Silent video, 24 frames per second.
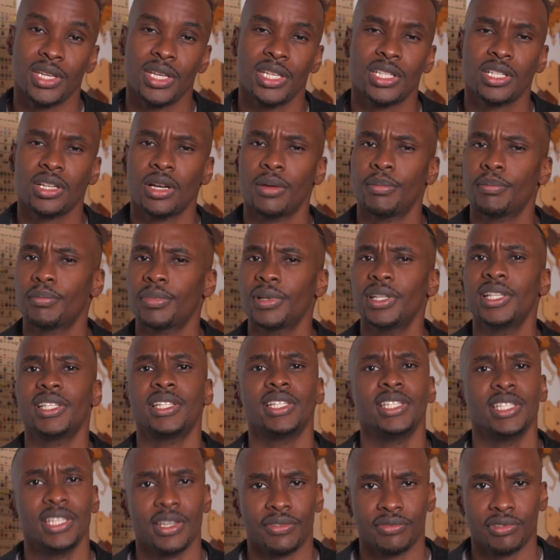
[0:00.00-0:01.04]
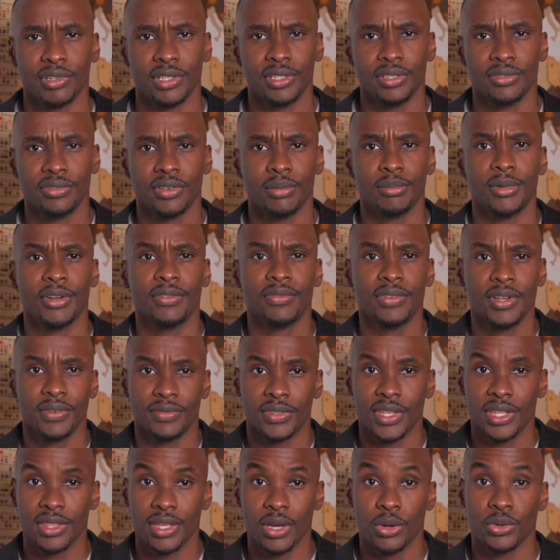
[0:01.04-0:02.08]
is completely different from a
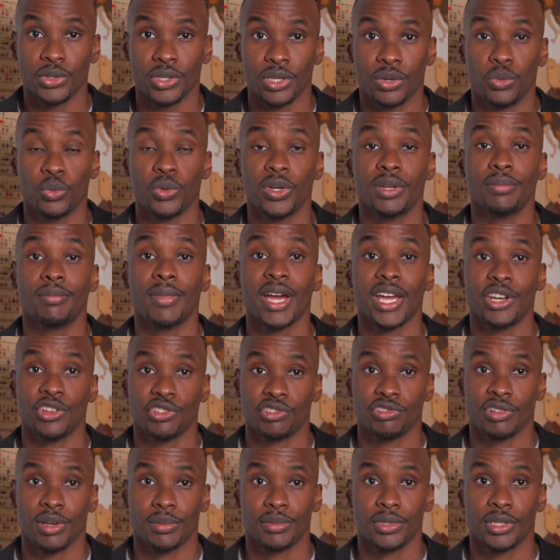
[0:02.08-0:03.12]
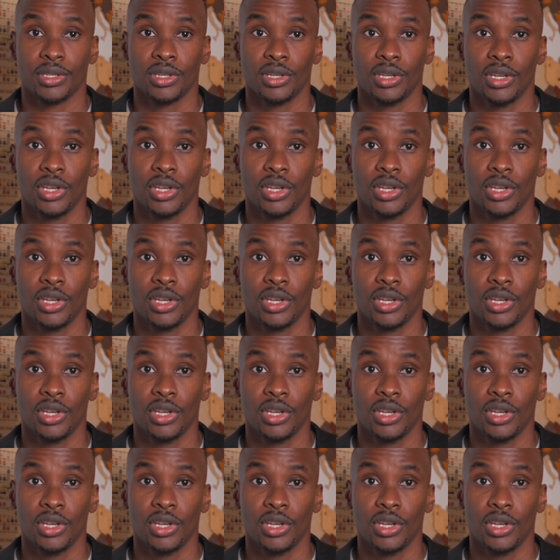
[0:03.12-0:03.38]
50,000-word manuscript.